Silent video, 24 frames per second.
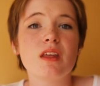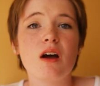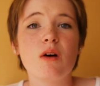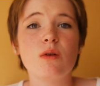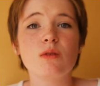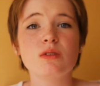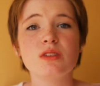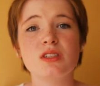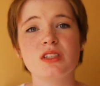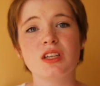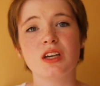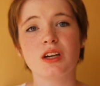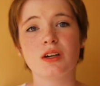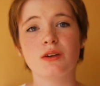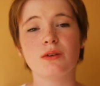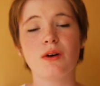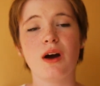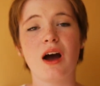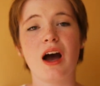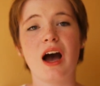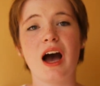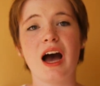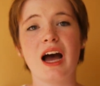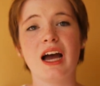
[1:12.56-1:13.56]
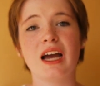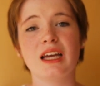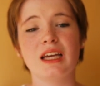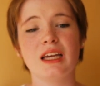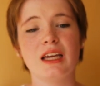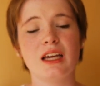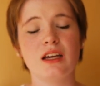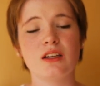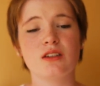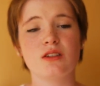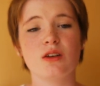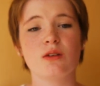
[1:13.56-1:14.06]
Also,
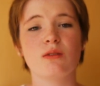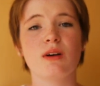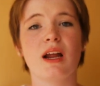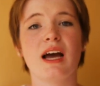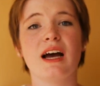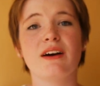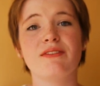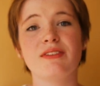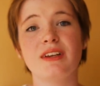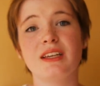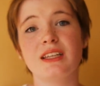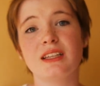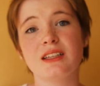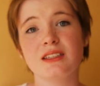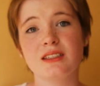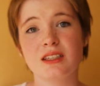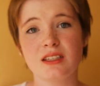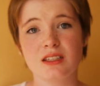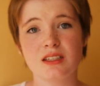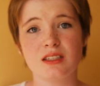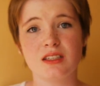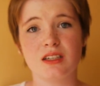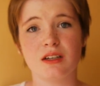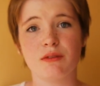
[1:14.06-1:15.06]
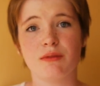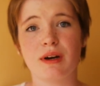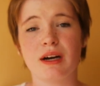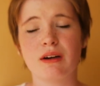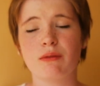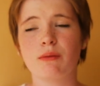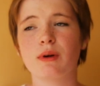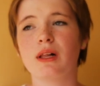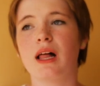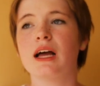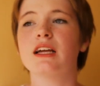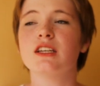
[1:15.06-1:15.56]
I don't have a little sister.
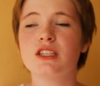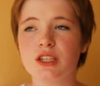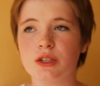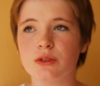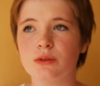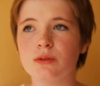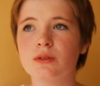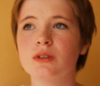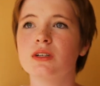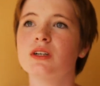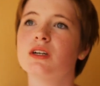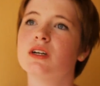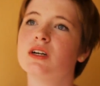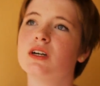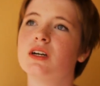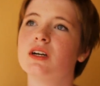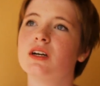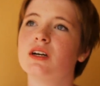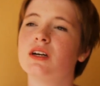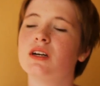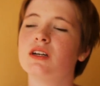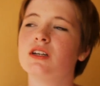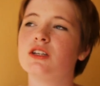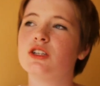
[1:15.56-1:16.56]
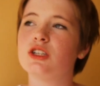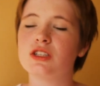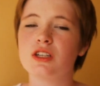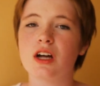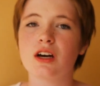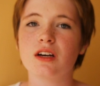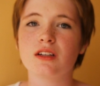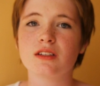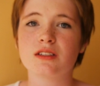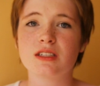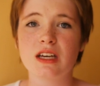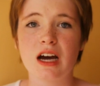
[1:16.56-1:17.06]
Well, I do. She's
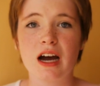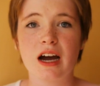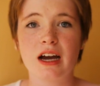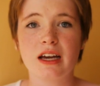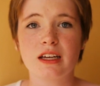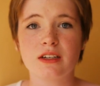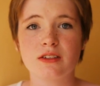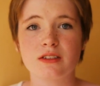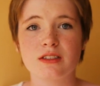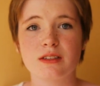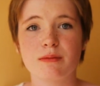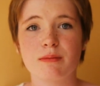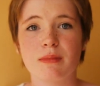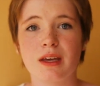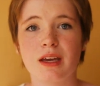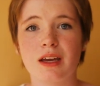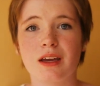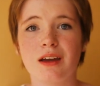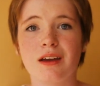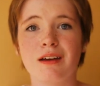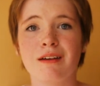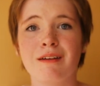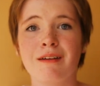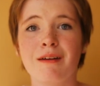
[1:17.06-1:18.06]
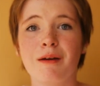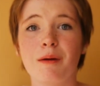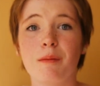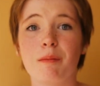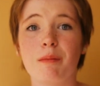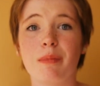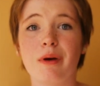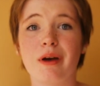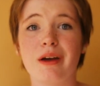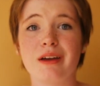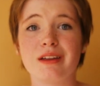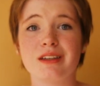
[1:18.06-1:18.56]
not died or something,
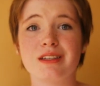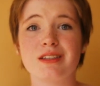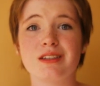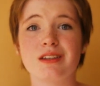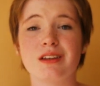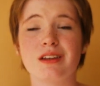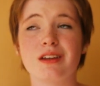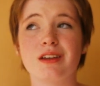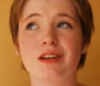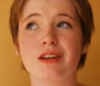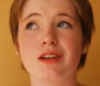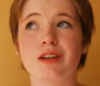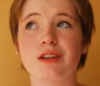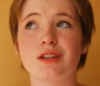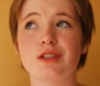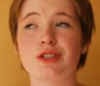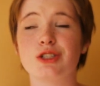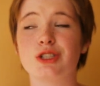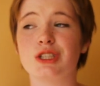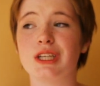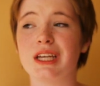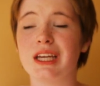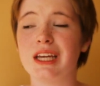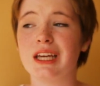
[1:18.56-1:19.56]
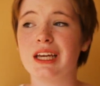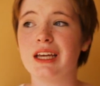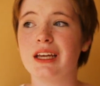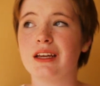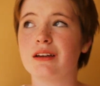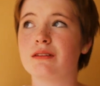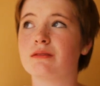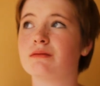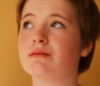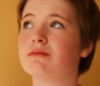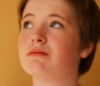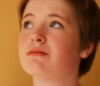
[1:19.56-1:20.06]
but
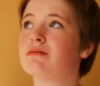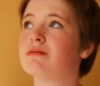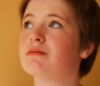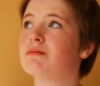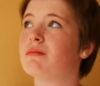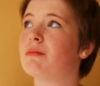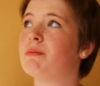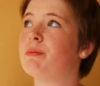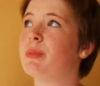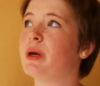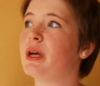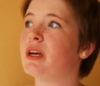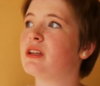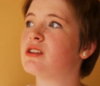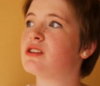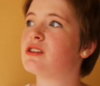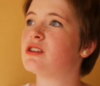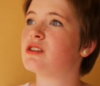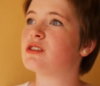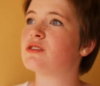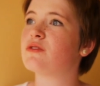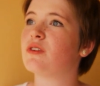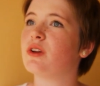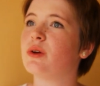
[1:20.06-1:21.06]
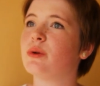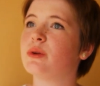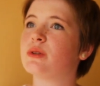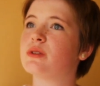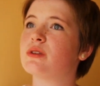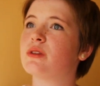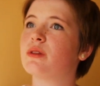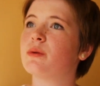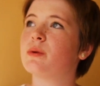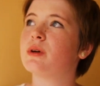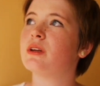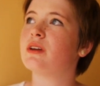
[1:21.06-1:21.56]
a bird just flew
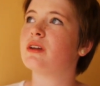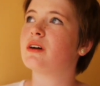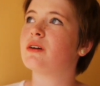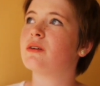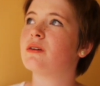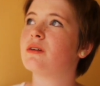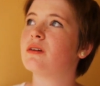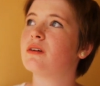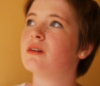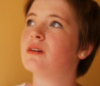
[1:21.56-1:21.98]
into the window.